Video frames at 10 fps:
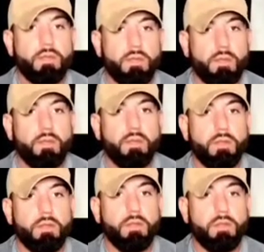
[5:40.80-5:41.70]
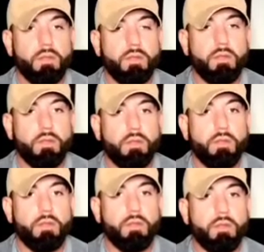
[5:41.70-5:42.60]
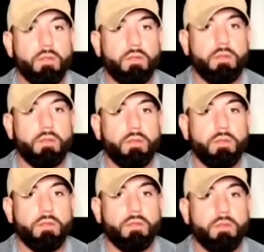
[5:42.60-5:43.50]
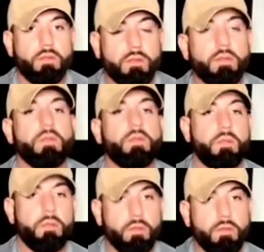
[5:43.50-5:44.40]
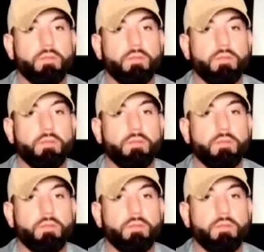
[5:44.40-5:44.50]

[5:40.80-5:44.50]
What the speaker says: And my dad has it too. And my dad was diagnosed pretty late in life.